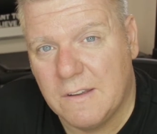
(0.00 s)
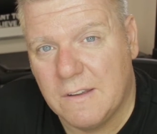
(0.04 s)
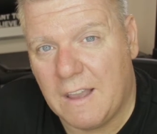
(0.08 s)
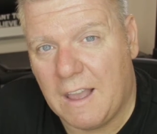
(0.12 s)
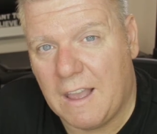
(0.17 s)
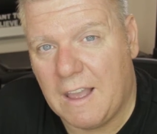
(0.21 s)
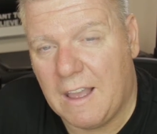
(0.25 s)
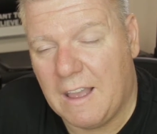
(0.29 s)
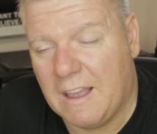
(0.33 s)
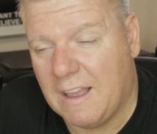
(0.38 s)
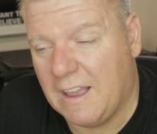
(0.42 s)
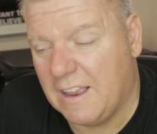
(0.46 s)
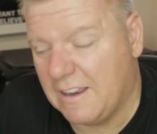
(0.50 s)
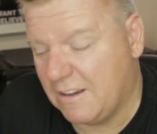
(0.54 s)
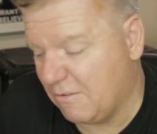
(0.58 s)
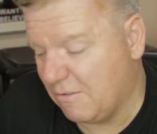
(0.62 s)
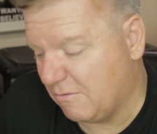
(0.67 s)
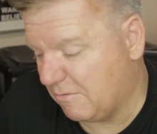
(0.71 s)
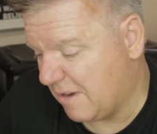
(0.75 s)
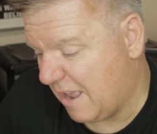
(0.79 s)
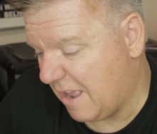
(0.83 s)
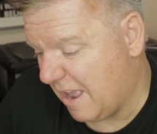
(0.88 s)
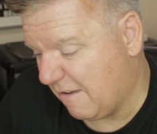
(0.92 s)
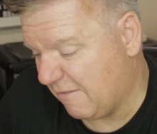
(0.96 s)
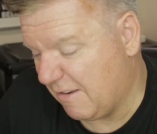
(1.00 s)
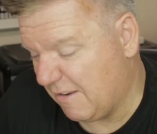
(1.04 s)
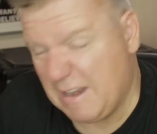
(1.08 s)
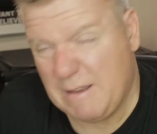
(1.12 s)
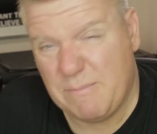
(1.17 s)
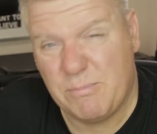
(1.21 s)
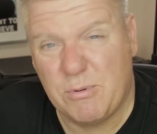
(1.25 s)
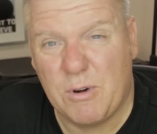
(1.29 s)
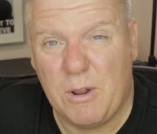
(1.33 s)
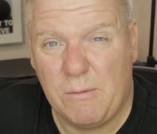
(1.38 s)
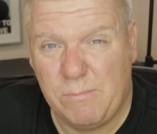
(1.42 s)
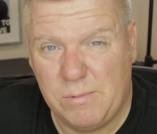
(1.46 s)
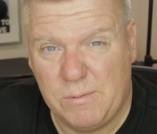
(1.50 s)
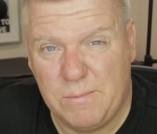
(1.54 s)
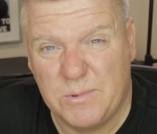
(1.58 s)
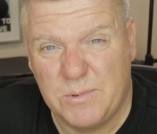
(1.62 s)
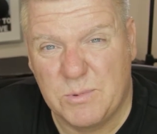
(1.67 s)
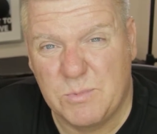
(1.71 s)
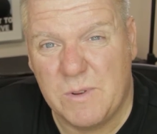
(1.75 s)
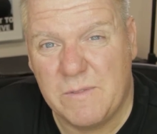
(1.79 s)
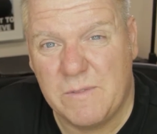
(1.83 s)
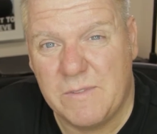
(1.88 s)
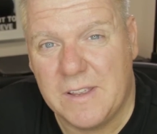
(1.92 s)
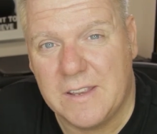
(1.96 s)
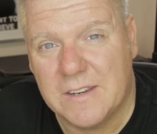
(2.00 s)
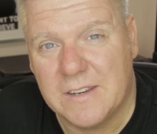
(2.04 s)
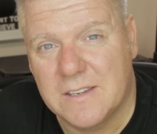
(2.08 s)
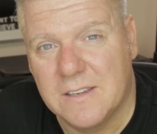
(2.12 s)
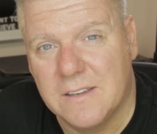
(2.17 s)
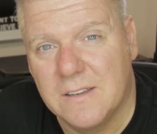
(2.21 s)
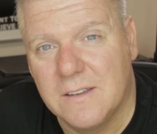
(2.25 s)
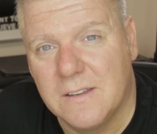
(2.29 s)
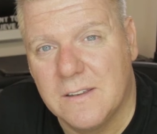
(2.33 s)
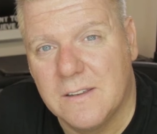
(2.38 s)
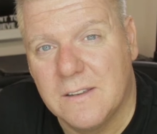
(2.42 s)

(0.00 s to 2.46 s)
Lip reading: I don't have any problems with it.